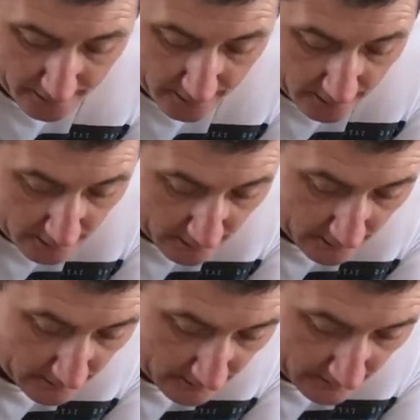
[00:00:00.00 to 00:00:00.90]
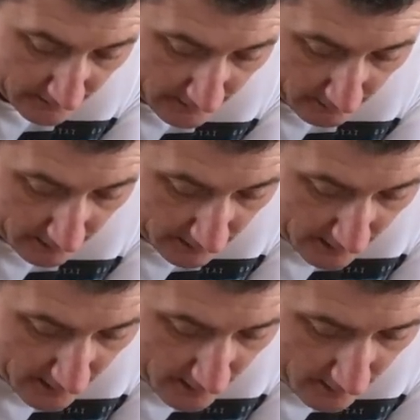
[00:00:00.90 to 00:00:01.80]
There we
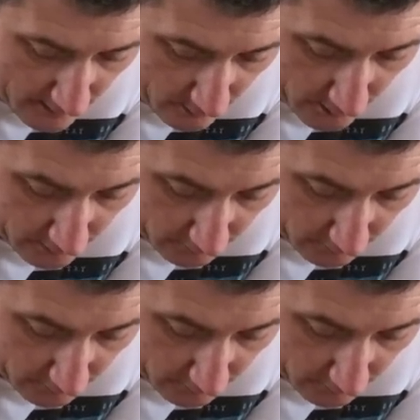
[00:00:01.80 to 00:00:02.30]
go, quick